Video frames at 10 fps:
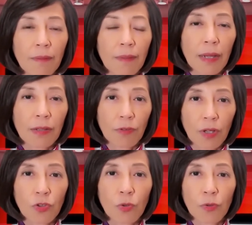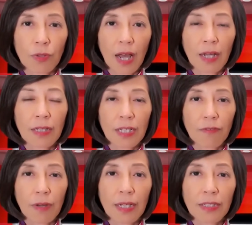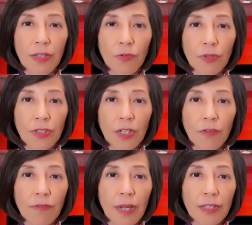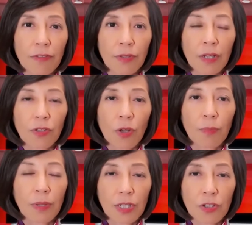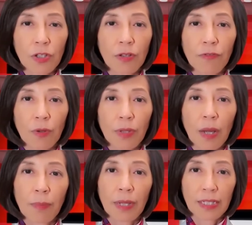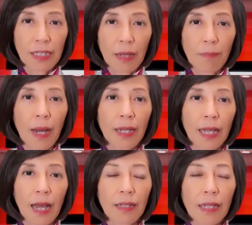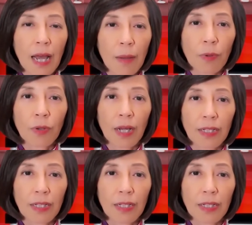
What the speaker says: its virtual reality devices will still face fierce competition from companies like ByteDance, Apple, and